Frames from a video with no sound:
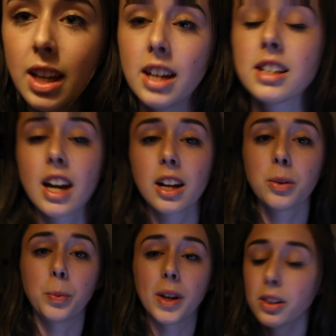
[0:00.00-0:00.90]
It is kind
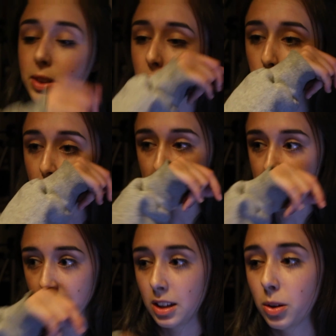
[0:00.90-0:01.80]
of weird though
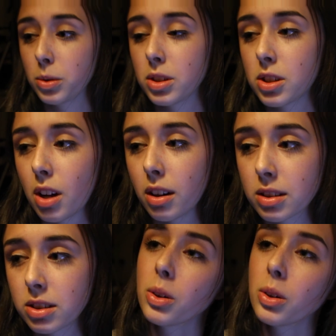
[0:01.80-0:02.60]
because like in older songs,